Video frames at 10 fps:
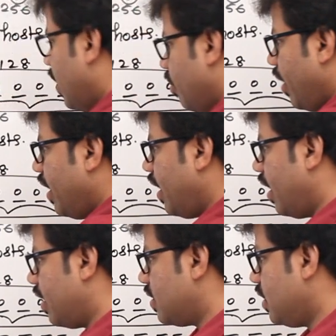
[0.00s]
the remaining
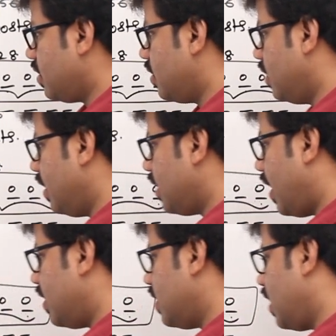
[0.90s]
addresses. These
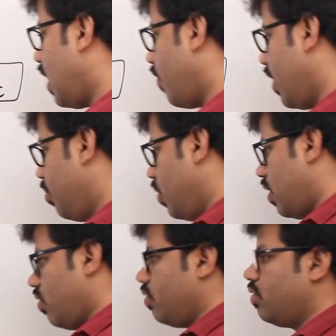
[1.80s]
addresses are available
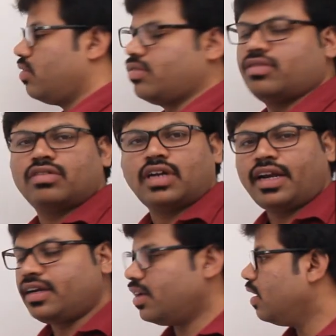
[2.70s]
now,
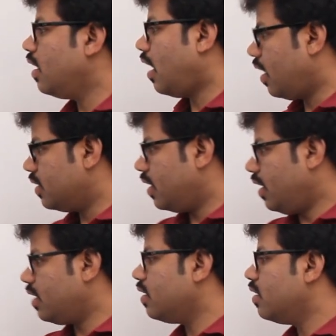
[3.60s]
correct? On
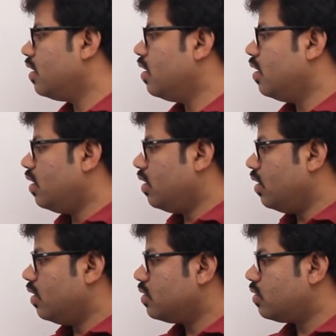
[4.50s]
that,
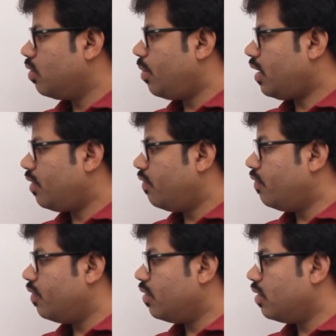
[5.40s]
so but
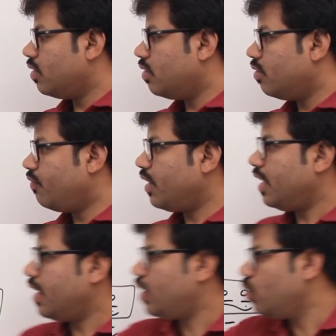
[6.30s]
we
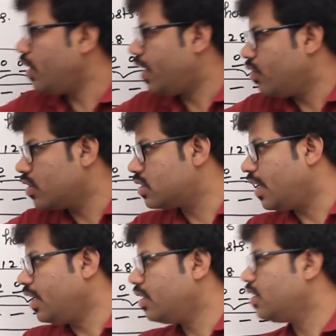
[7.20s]
need 2 networks,
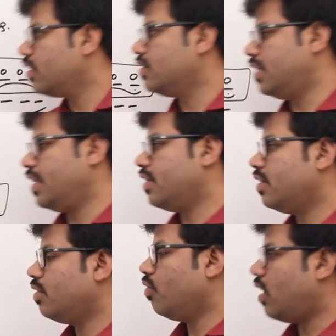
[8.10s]
right?
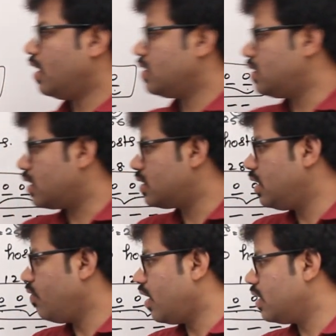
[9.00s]
Then one is
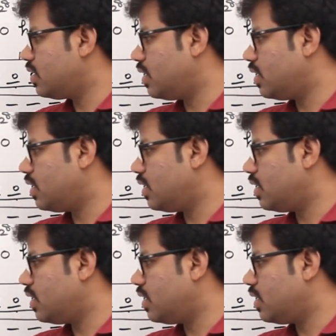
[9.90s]
60, one is